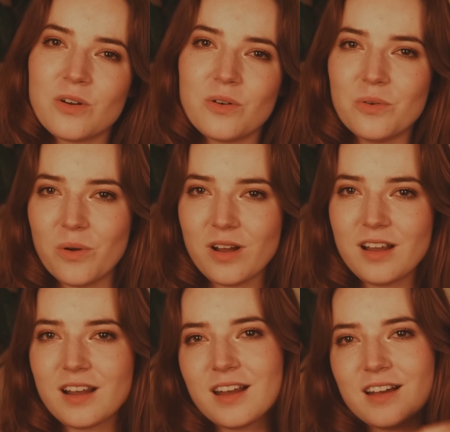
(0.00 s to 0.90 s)
Or
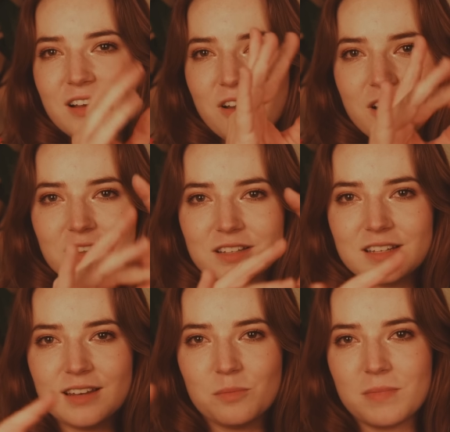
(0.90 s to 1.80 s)
a
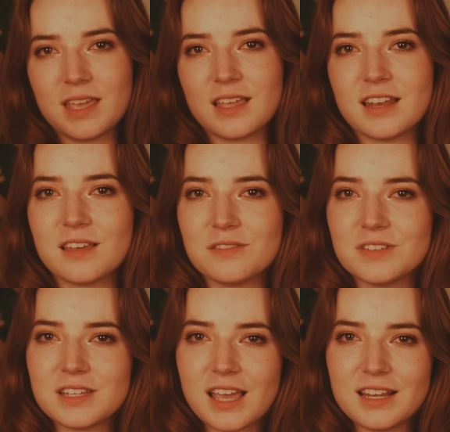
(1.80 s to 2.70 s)
garland made of
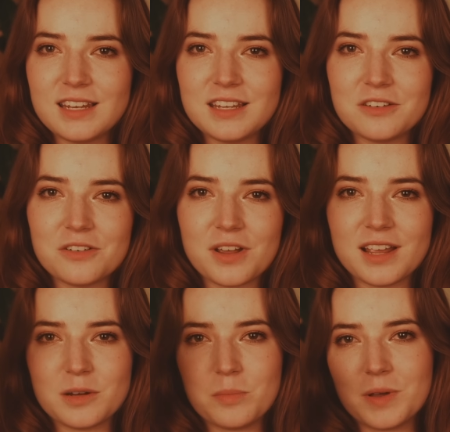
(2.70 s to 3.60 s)
tiny
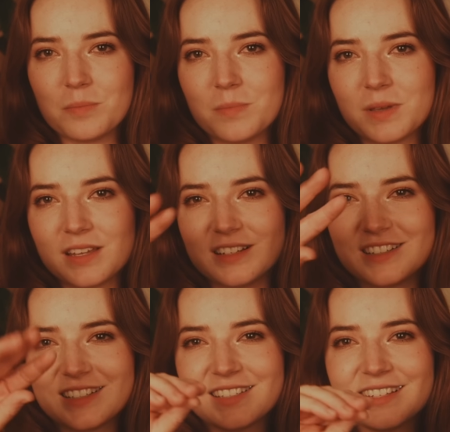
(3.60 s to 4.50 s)
dried pumpkins,
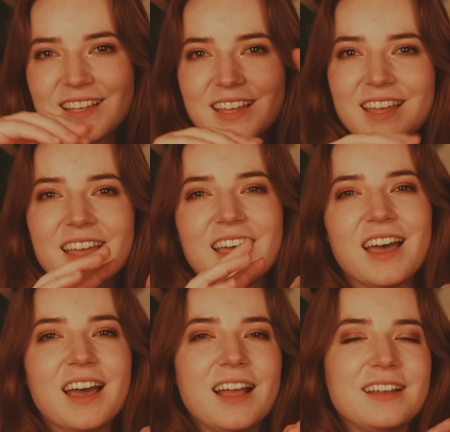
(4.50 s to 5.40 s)

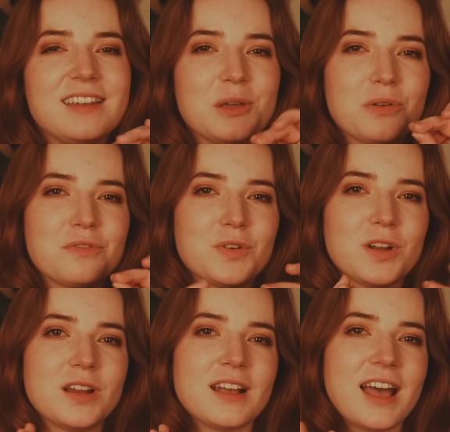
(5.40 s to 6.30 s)
ideal
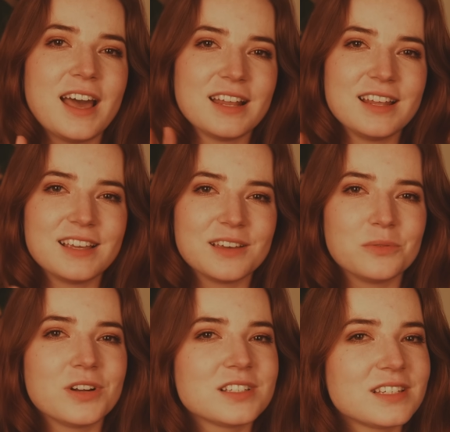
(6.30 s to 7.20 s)
for adding a
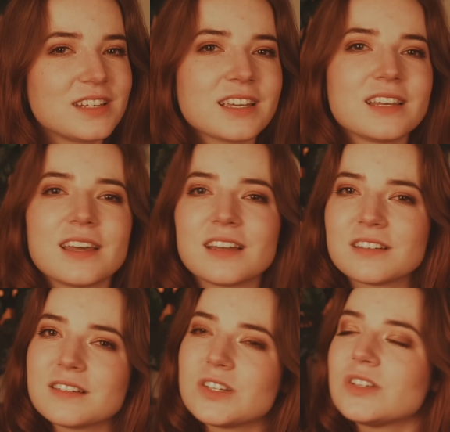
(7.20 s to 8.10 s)
rustic
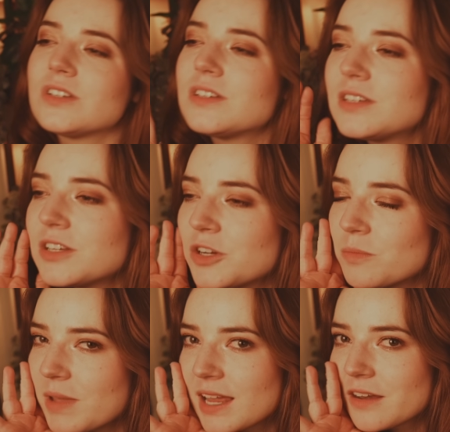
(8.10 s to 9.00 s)
touch to your
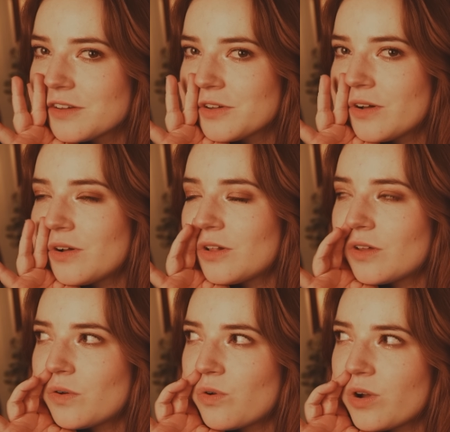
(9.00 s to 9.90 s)
mantle
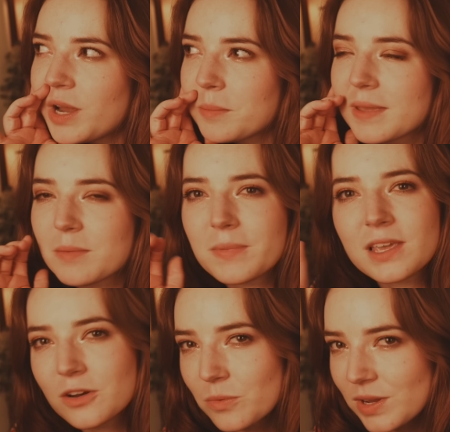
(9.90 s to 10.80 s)
or maybe
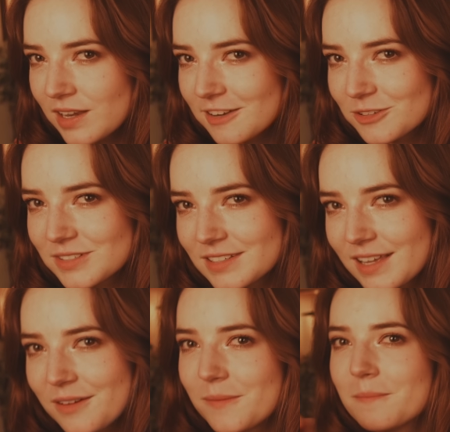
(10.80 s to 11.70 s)
your windowsill.